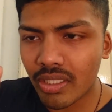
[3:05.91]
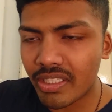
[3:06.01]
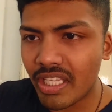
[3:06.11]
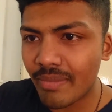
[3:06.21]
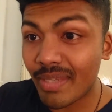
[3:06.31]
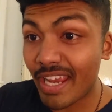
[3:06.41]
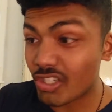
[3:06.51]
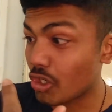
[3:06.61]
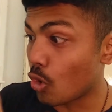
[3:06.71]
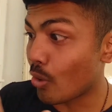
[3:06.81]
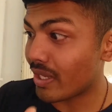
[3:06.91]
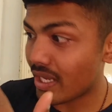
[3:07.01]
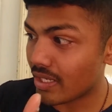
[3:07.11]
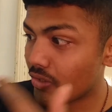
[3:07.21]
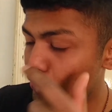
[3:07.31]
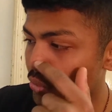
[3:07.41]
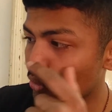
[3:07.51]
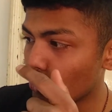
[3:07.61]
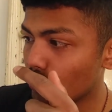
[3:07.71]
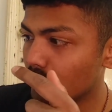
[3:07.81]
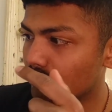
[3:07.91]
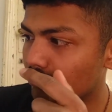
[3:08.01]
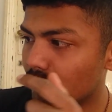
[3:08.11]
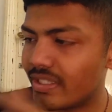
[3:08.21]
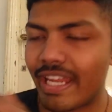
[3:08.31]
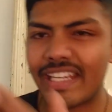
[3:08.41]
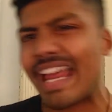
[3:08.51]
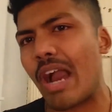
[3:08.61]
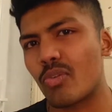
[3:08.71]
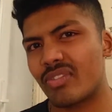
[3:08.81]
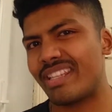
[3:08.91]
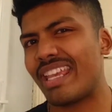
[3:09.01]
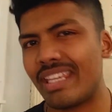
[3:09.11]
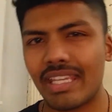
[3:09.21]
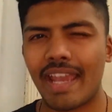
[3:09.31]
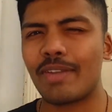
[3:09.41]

the teams are actually going in to take down Zeki.